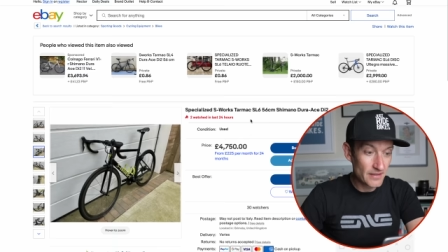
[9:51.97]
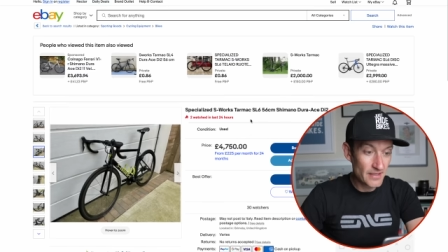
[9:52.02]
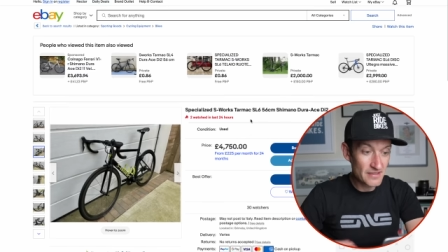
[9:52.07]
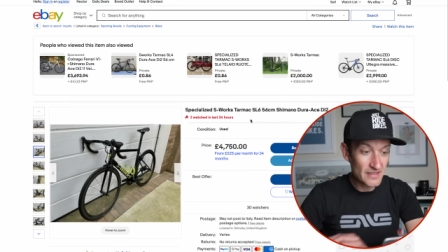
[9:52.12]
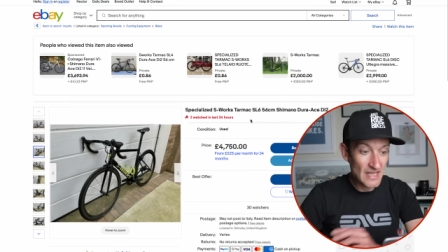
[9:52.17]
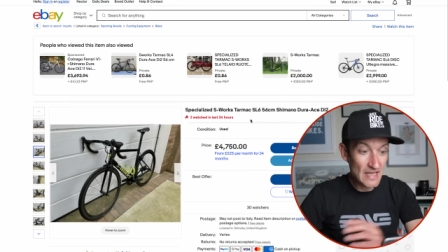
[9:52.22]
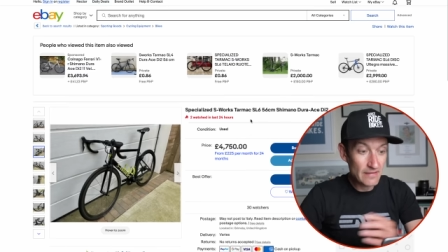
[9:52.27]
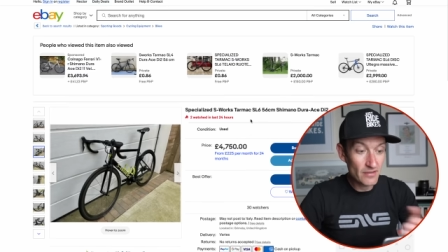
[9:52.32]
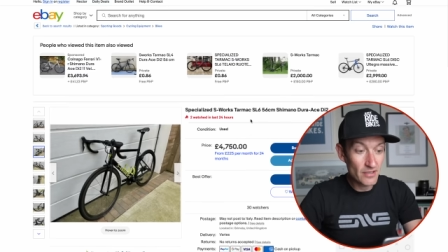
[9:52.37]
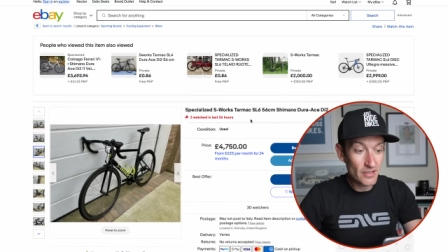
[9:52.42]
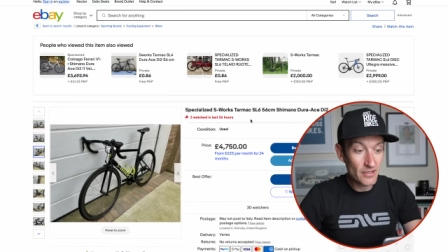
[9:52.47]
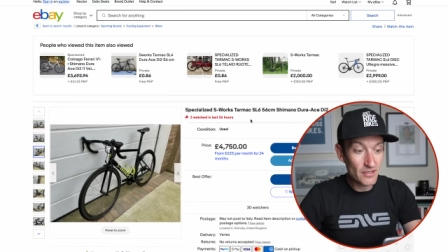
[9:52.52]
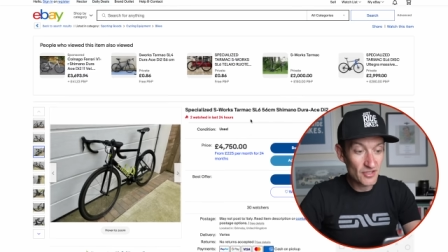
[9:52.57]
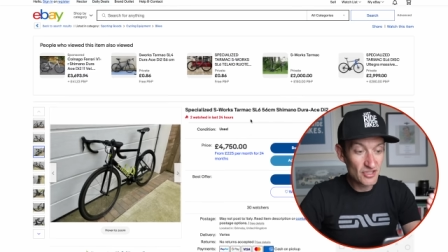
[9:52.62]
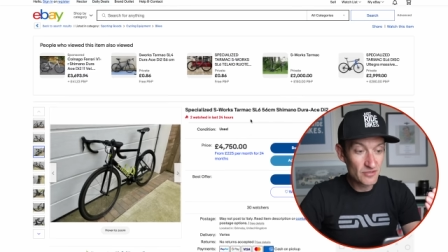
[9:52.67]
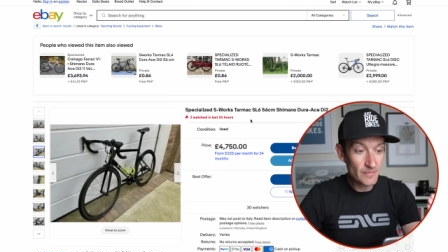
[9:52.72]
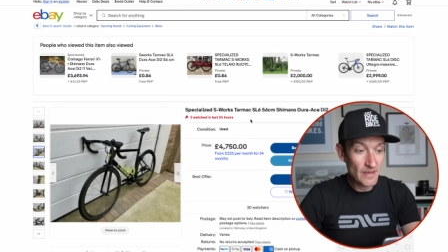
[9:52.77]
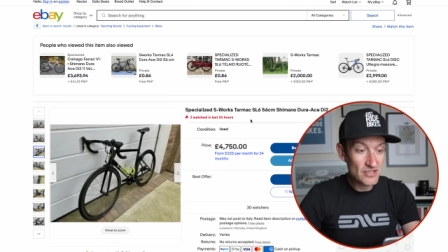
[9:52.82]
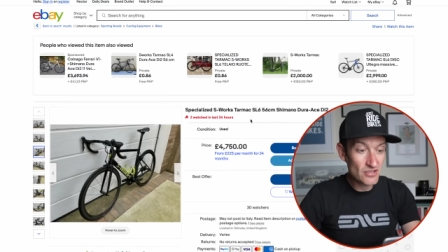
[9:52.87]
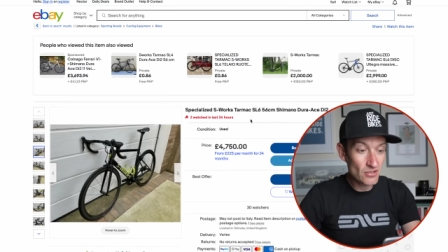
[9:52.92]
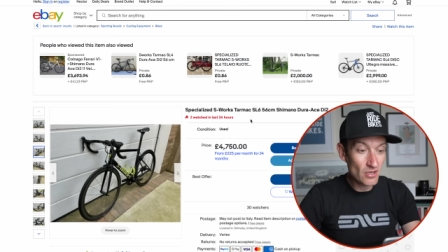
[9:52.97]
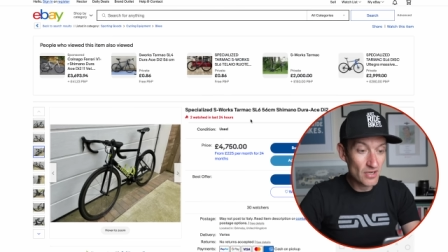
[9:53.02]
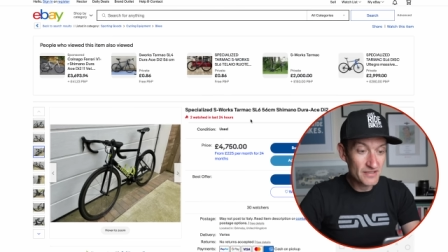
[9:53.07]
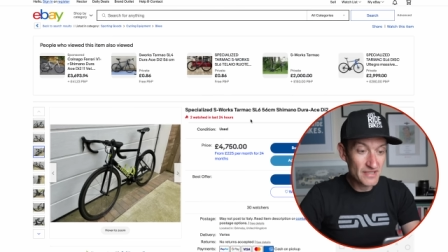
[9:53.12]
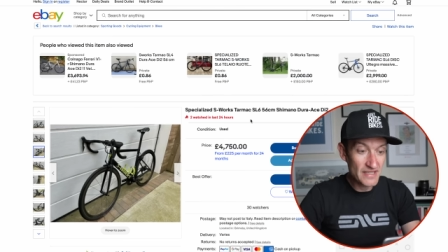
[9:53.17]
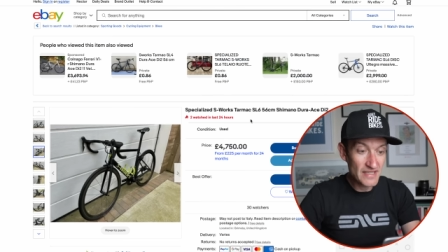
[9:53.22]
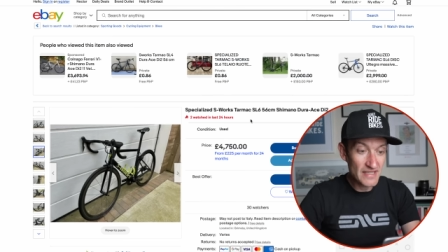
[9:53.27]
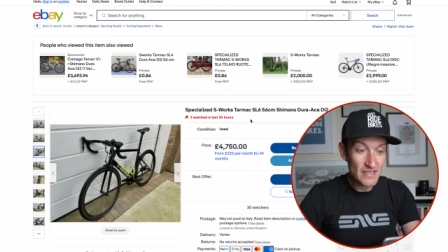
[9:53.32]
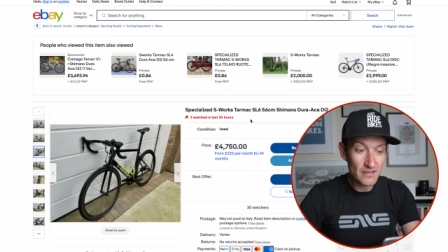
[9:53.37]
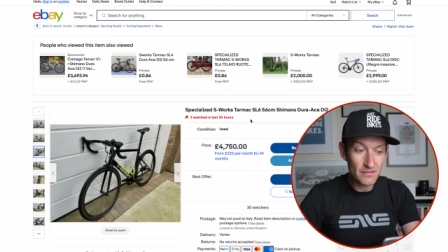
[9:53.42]
There's another Specialized
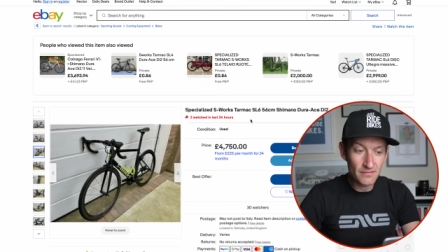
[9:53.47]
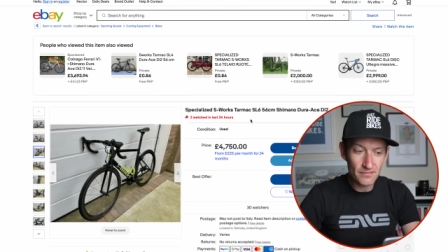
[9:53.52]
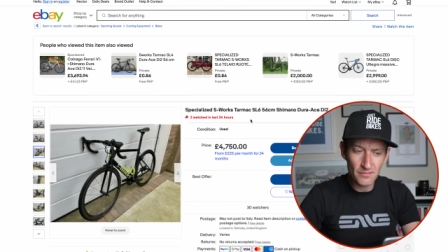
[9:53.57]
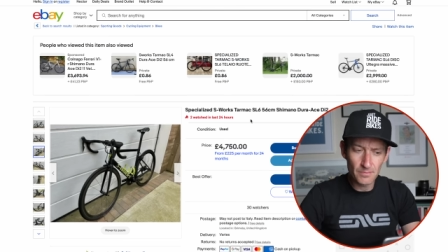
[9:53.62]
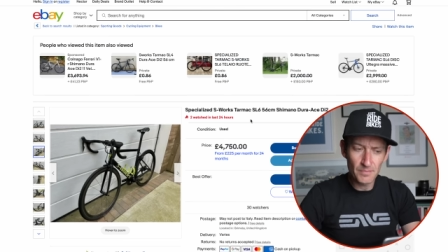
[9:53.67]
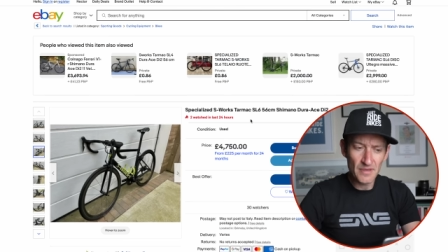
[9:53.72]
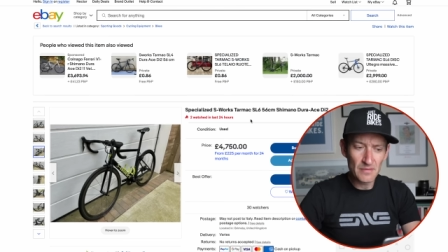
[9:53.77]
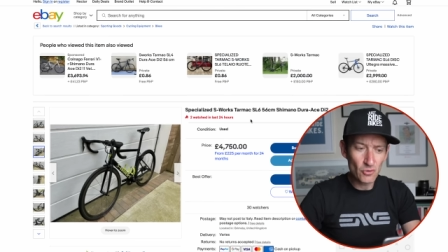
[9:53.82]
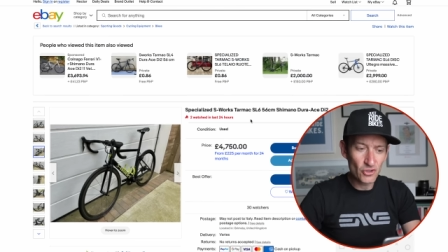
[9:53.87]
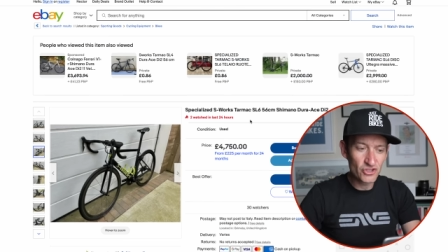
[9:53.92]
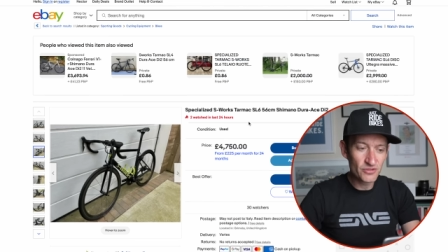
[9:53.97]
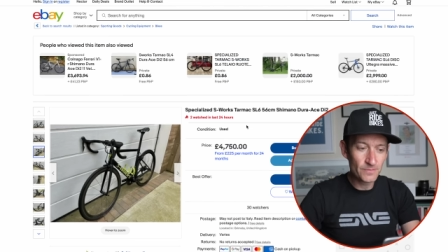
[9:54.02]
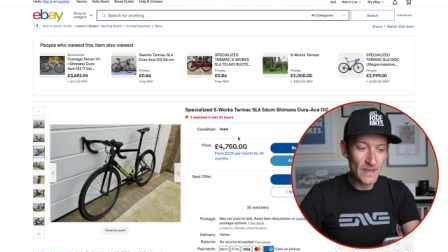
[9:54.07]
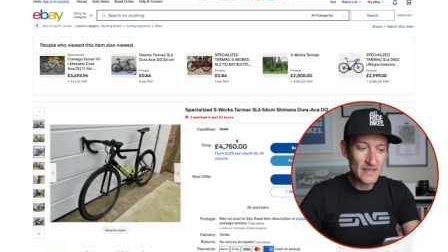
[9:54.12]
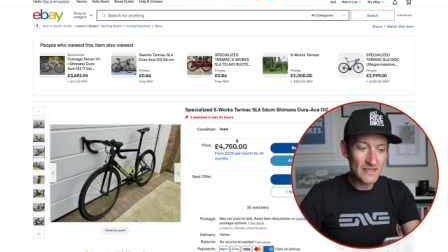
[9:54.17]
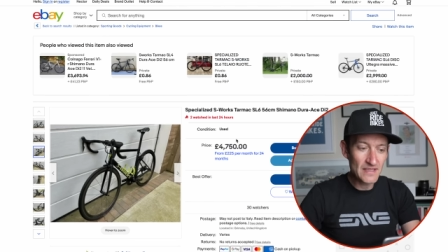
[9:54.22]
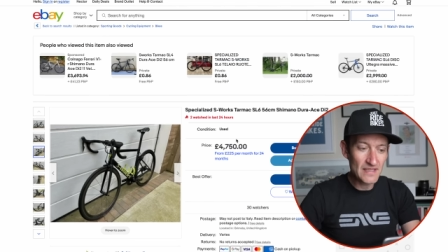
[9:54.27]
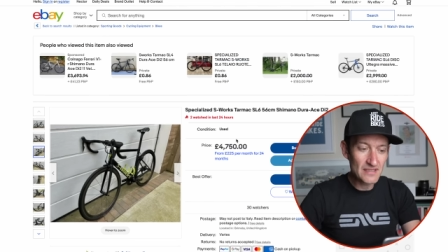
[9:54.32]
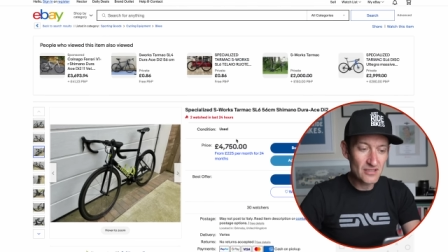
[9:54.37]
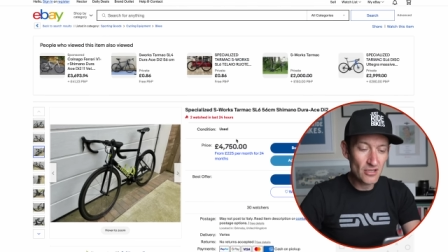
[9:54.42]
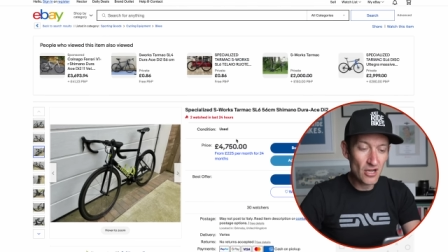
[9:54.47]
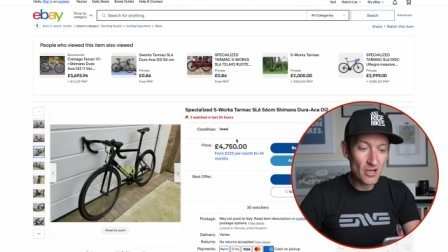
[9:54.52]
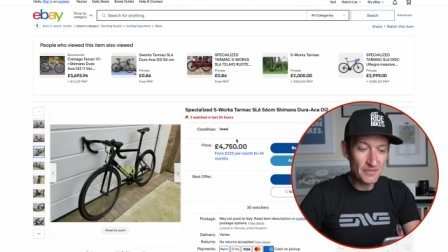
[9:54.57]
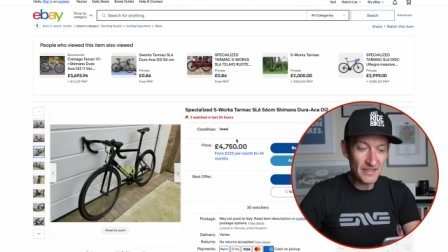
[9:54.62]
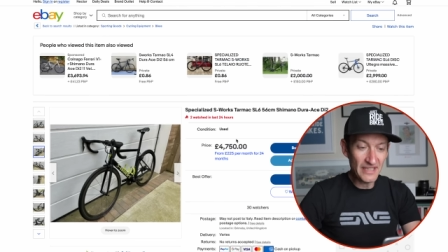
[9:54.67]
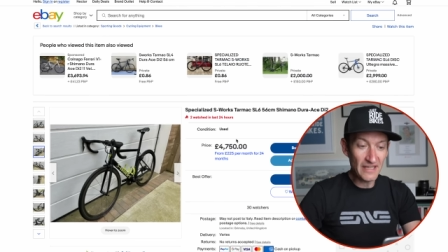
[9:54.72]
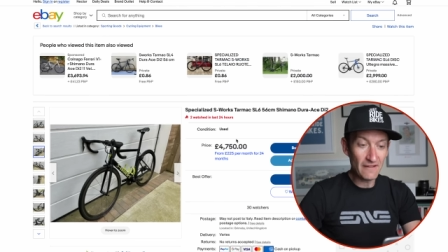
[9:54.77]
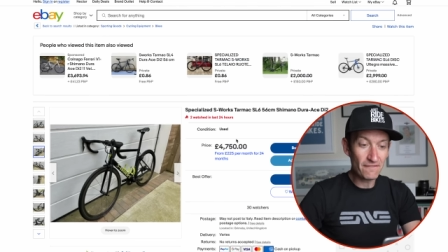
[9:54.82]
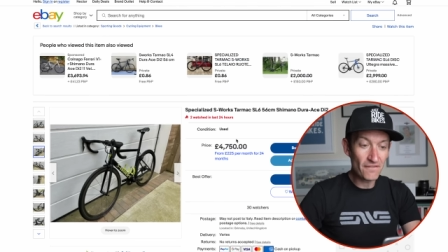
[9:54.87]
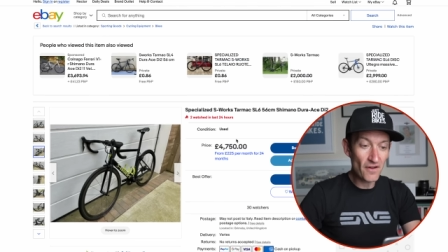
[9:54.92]
here, bit more spend this time,
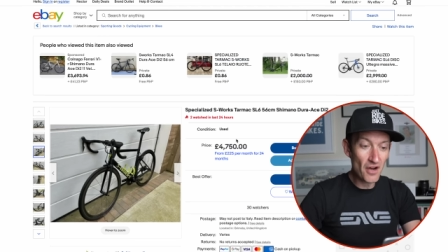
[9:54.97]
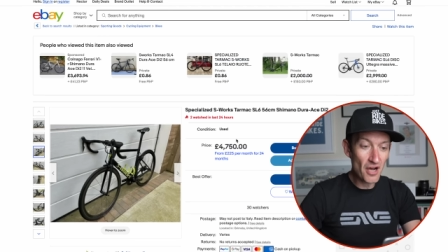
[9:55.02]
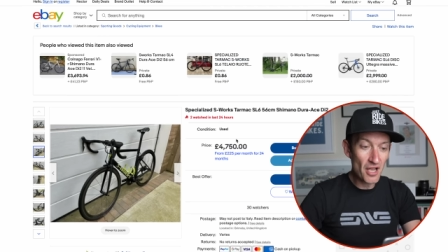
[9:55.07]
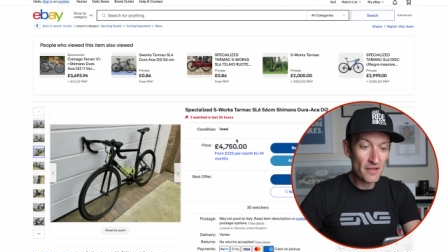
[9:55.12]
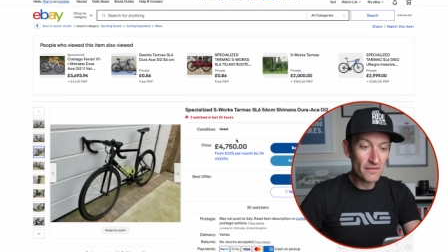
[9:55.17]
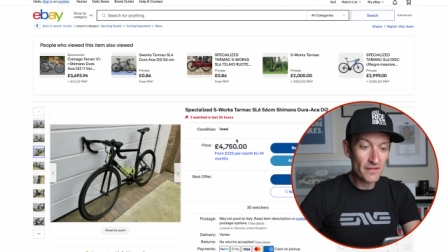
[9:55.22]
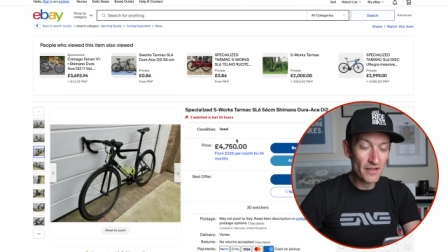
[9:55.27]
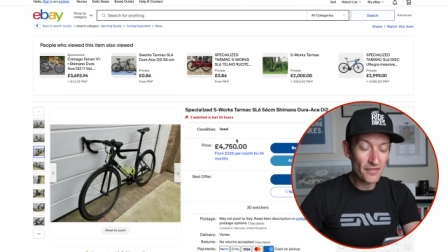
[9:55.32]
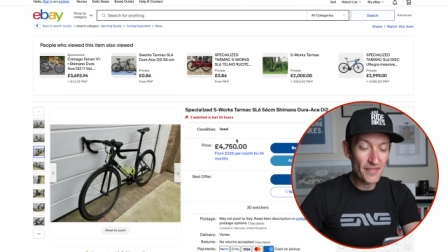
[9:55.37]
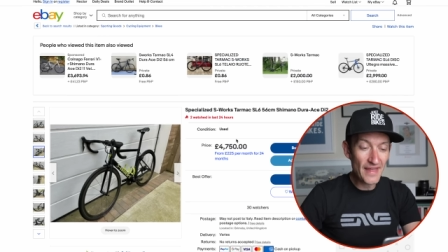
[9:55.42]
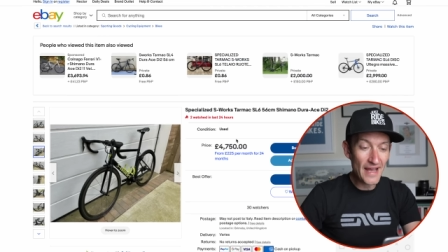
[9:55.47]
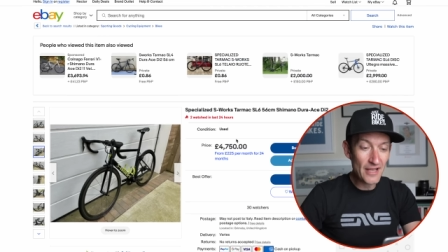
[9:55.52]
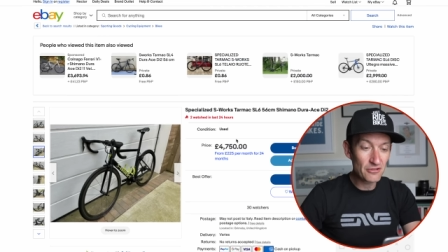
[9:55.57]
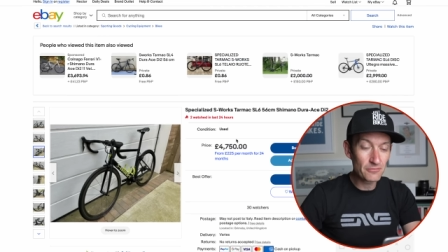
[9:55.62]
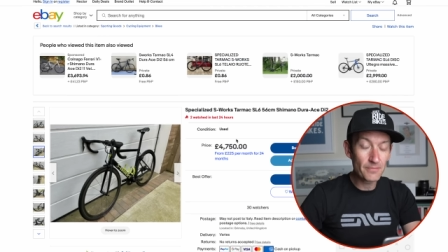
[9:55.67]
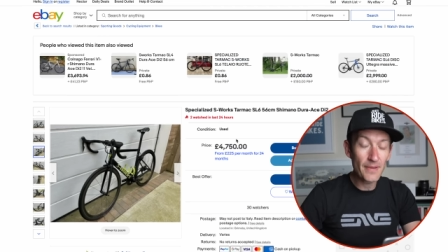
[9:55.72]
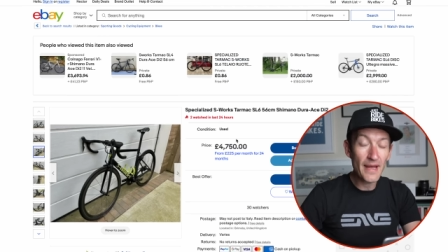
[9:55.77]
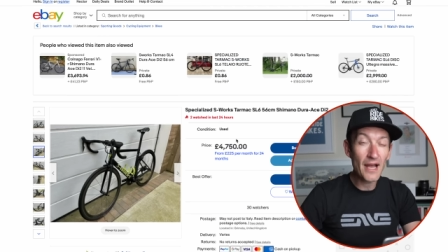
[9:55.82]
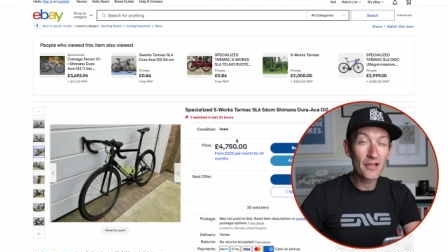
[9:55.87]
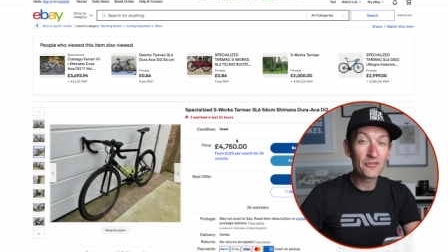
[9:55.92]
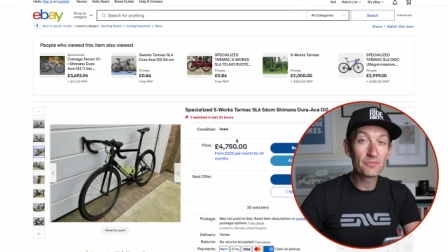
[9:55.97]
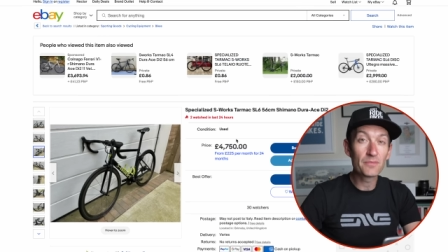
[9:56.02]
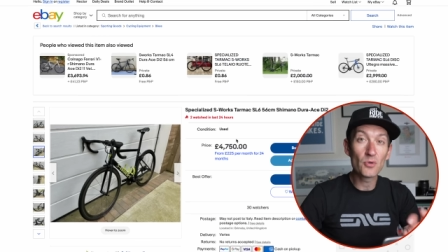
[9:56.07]
near £5,000,